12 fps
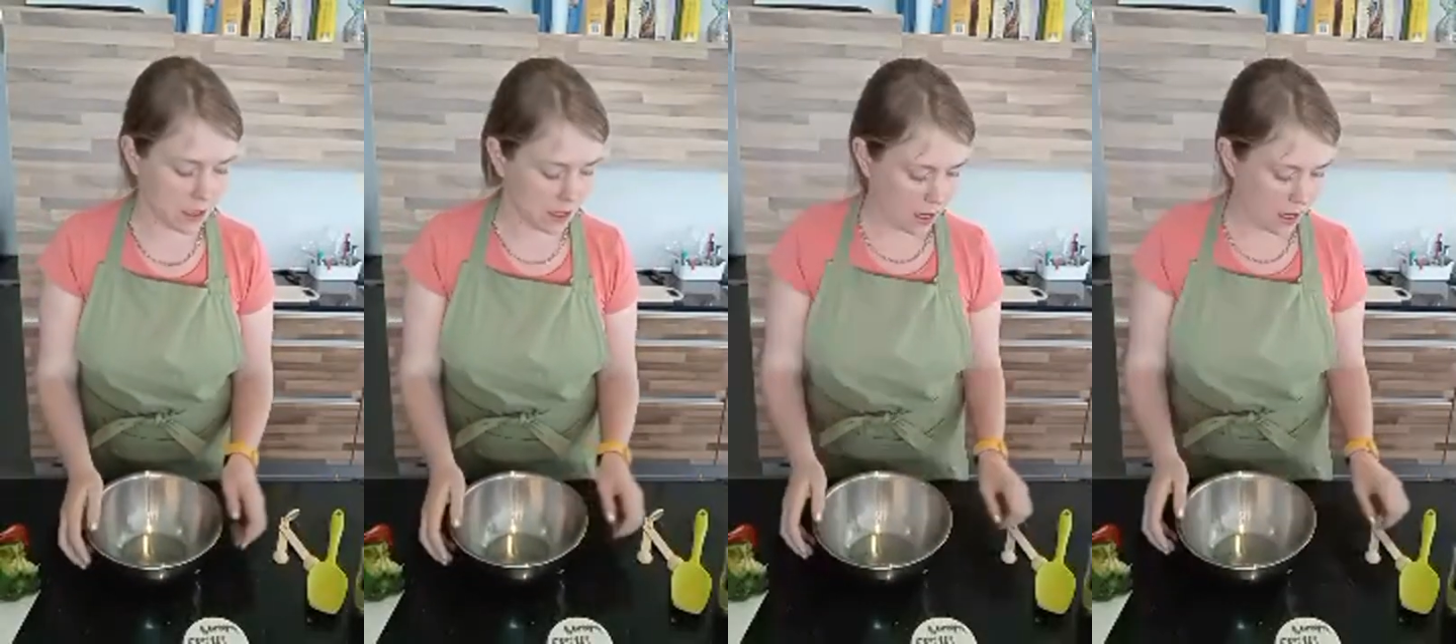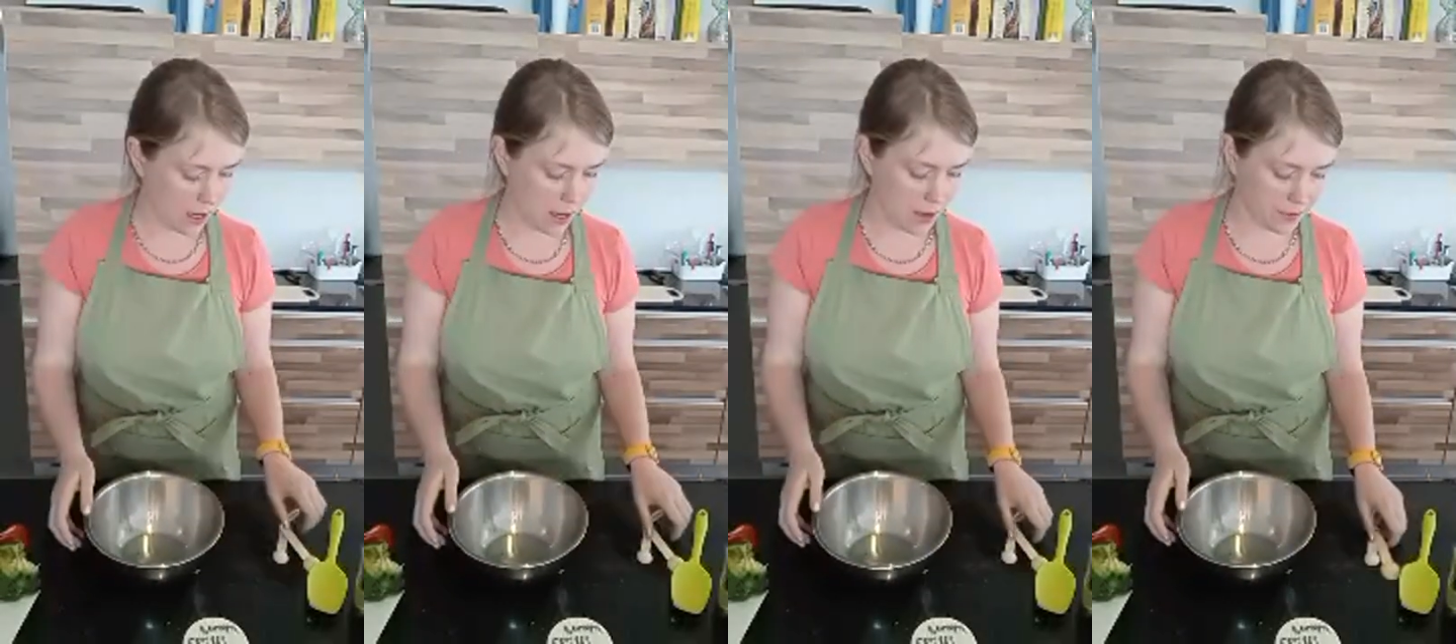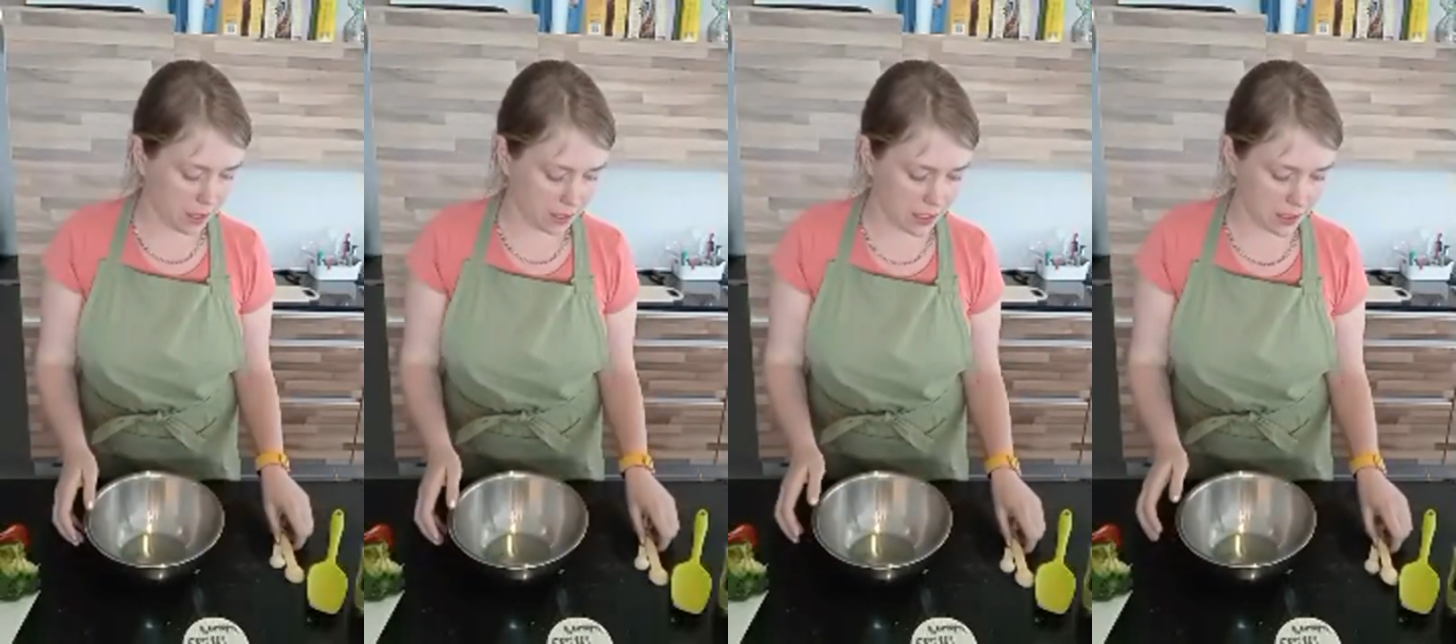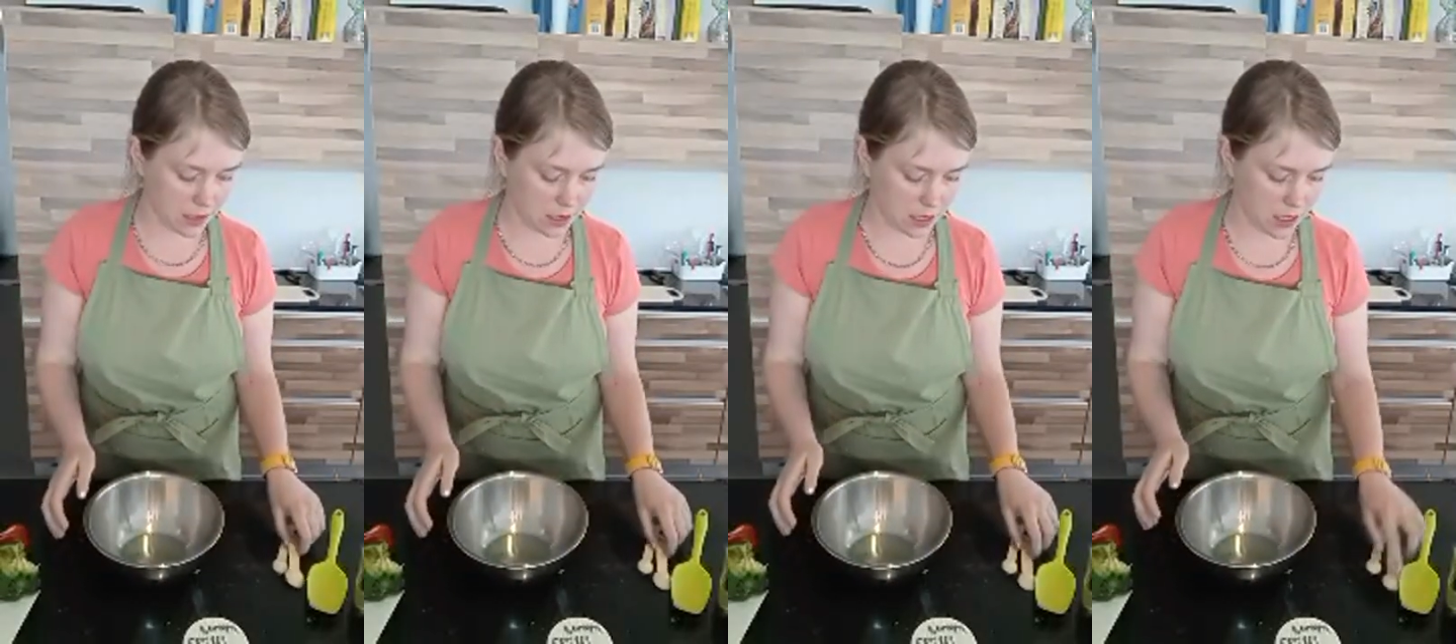I tend
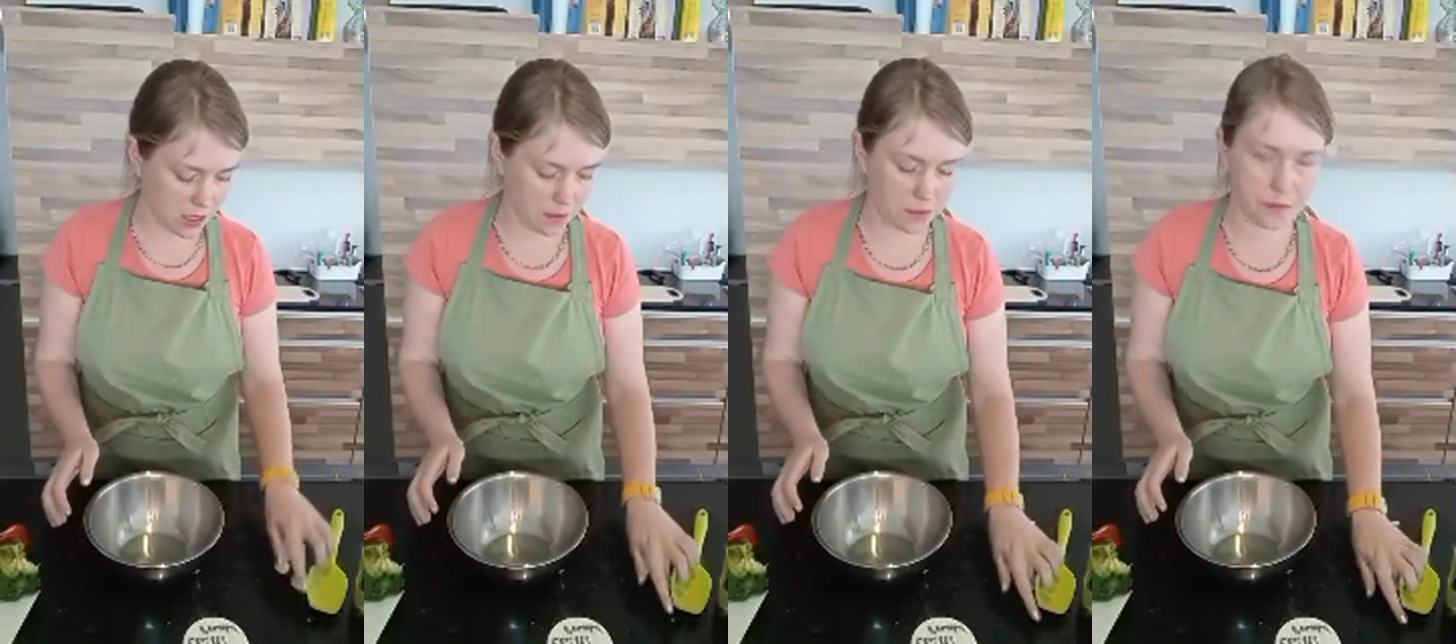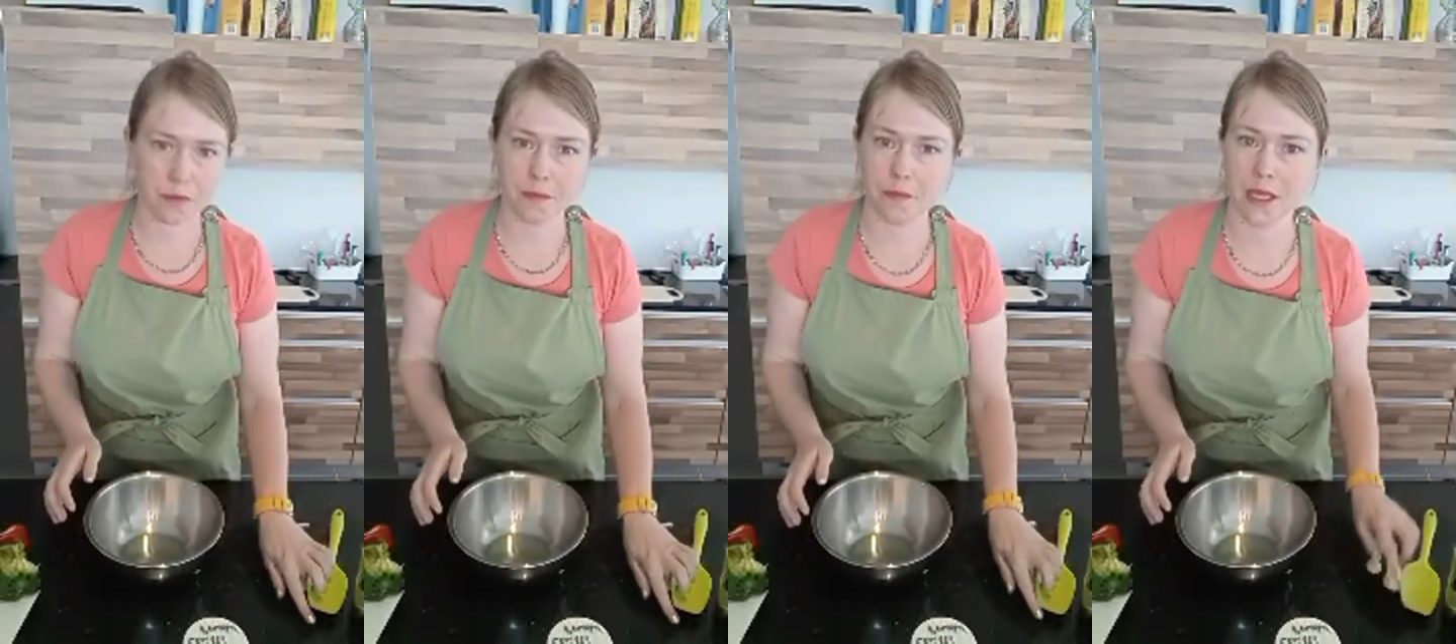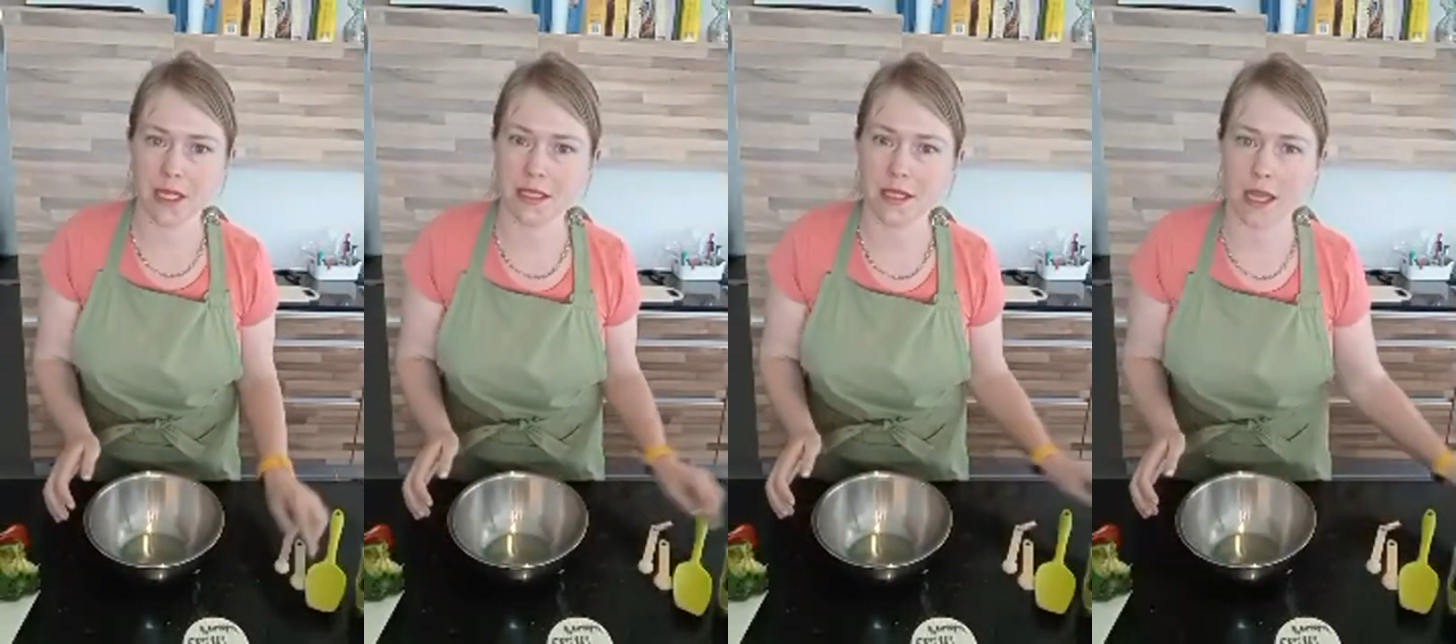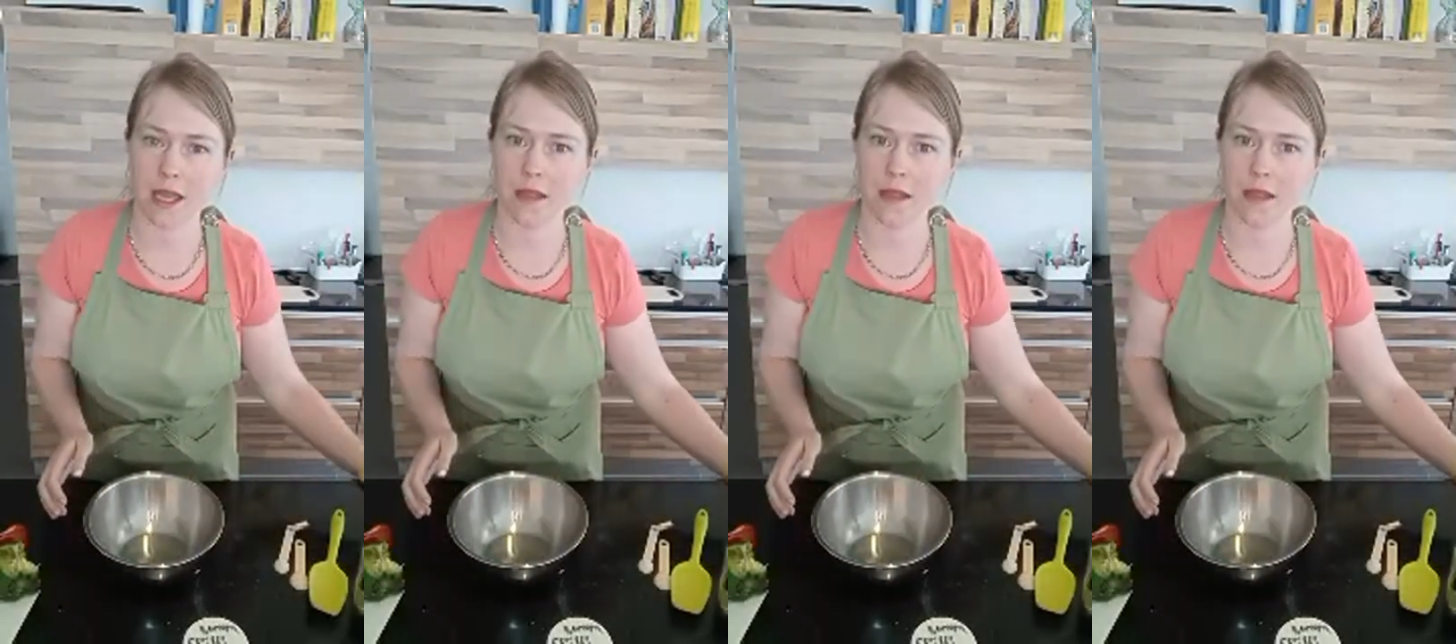to mix together